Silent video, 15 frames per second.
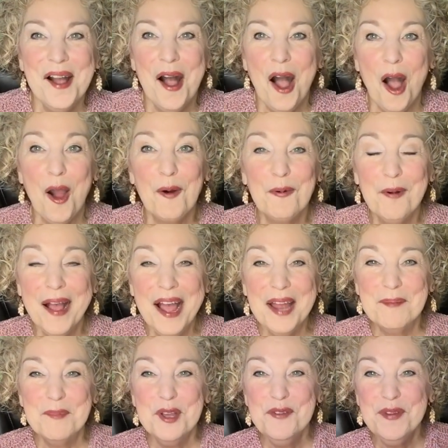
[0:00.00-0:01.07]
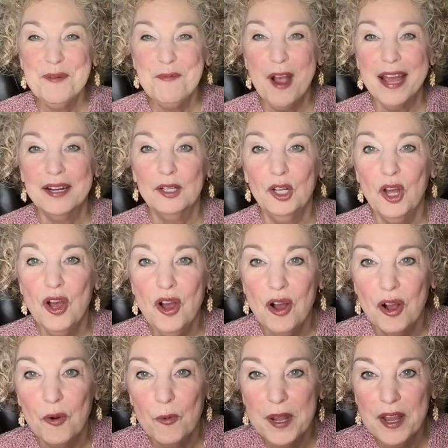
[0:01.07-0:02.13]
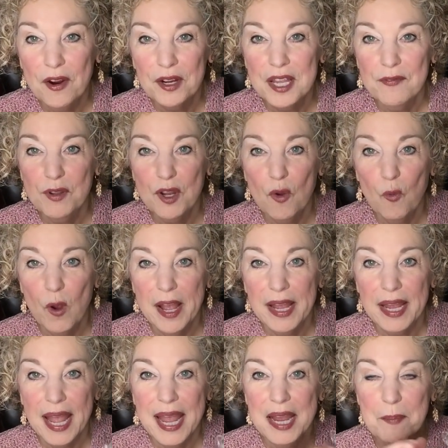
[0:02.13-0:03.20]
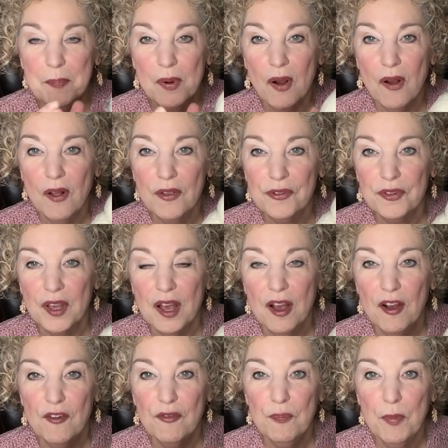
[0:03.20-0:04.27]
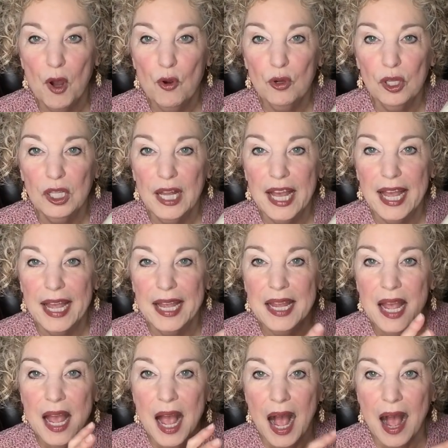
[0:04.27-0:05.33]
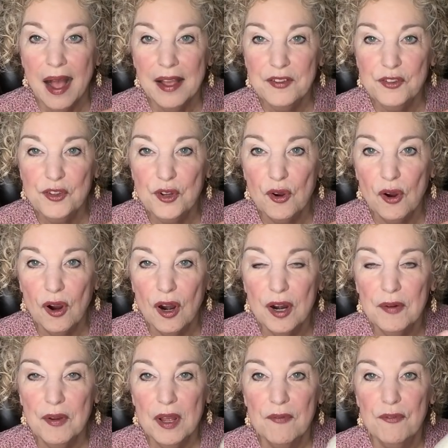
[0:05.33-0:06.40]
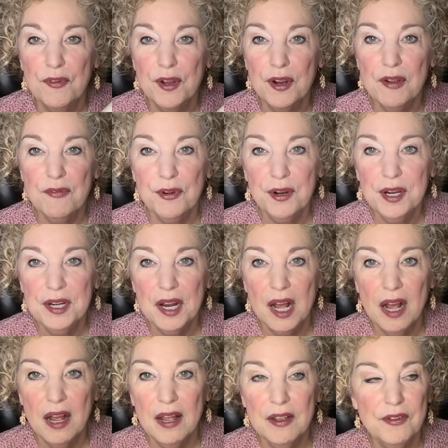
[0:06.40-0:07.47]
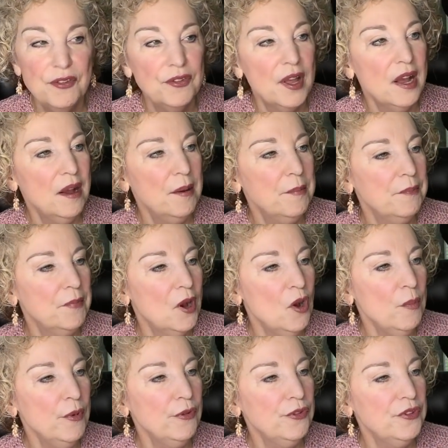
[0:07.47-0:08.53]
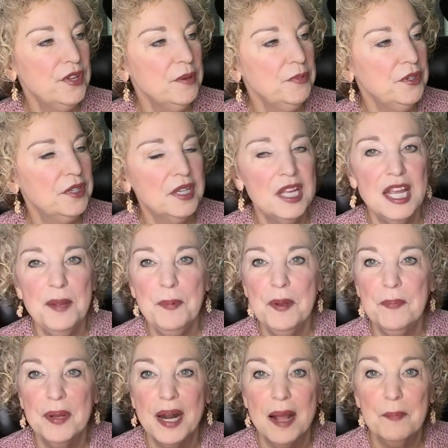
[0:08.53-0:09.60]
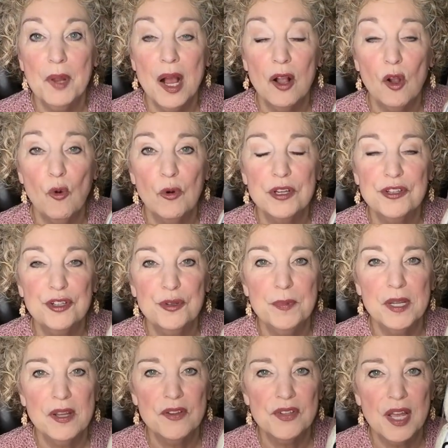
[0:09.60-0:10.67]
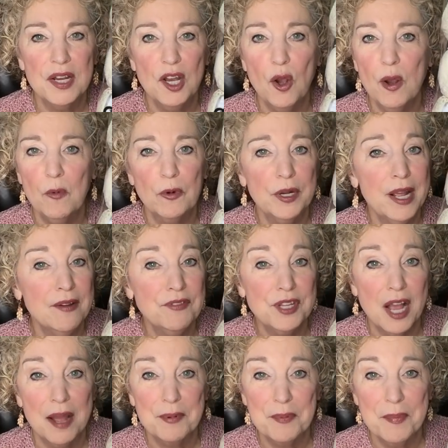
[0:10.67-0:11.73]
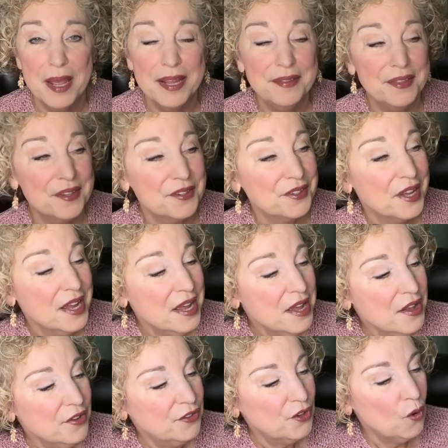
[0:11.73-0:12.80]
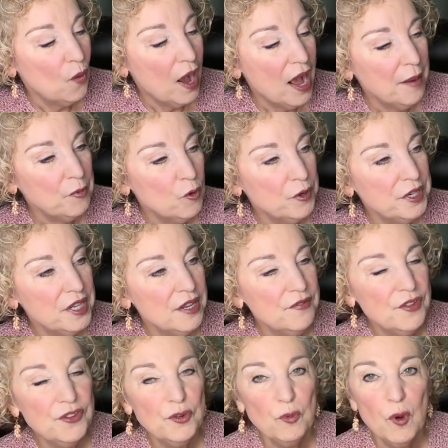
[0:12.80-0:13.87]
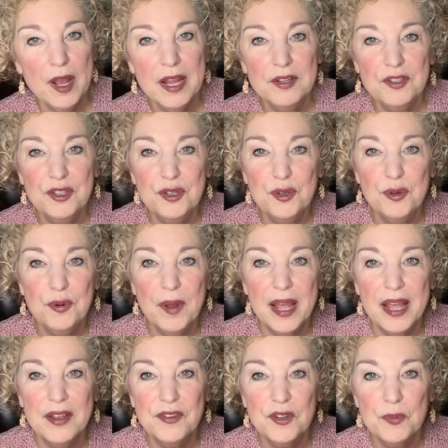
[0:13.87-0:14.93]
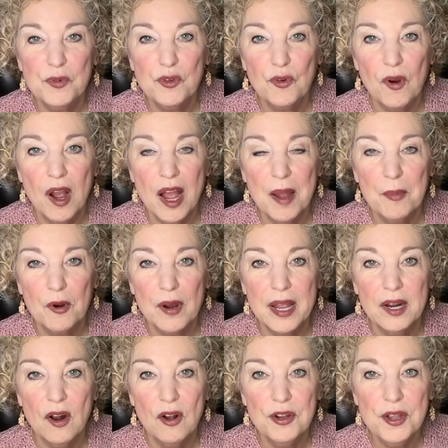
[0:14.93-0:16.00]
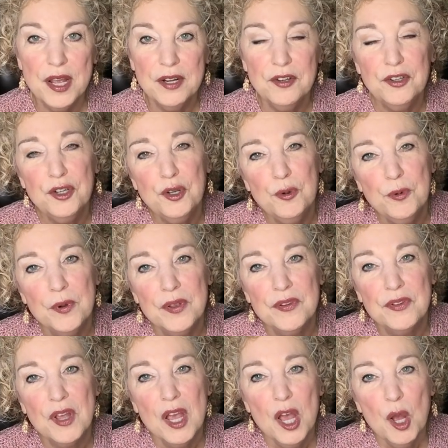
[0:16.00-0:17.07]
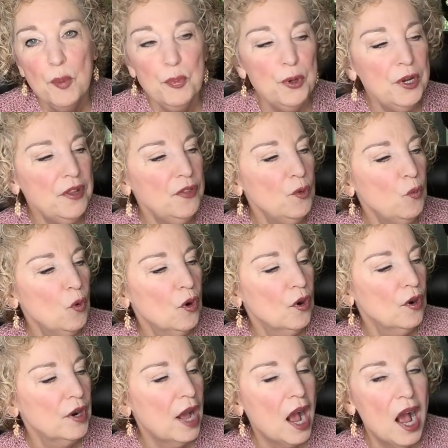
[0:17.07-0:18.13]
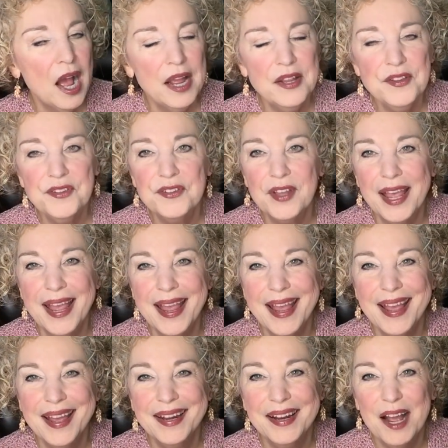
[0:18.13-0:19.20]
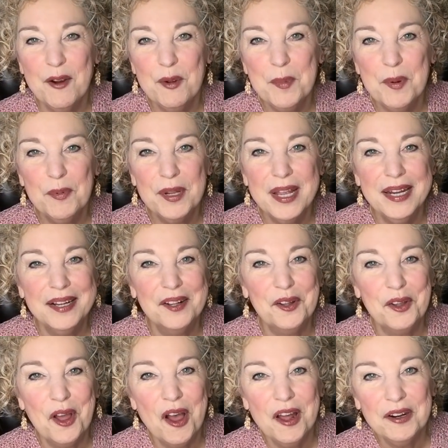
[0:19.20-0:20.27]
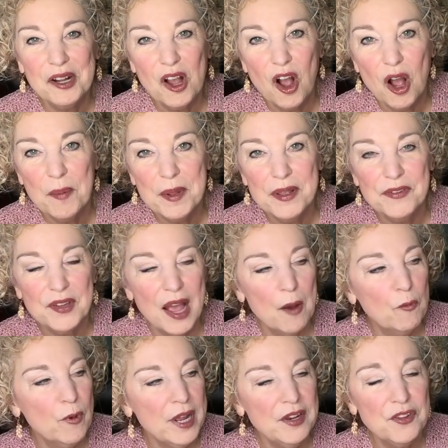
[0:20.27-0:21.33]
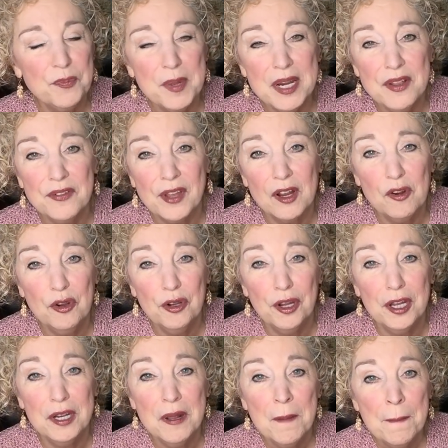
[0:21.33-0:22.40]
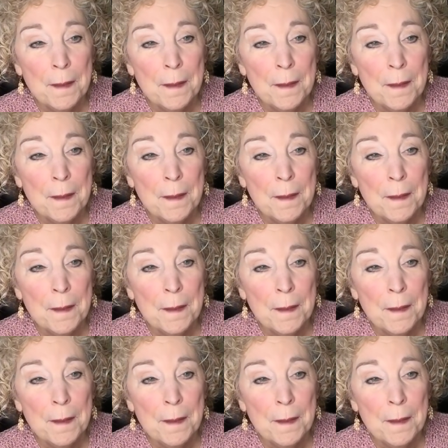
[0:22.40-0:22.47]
All right, moving right along, we are giving away 8 balls of Beaucle ice yarn. Very, very nice. I'm almost tempted to keep it, but I'm not going to because I know I won't have time to make this. So I'm going to give this away to a subscriber, and all you had to do was put in the word ice, and I remember getting a lot of comments. I read as many as I could.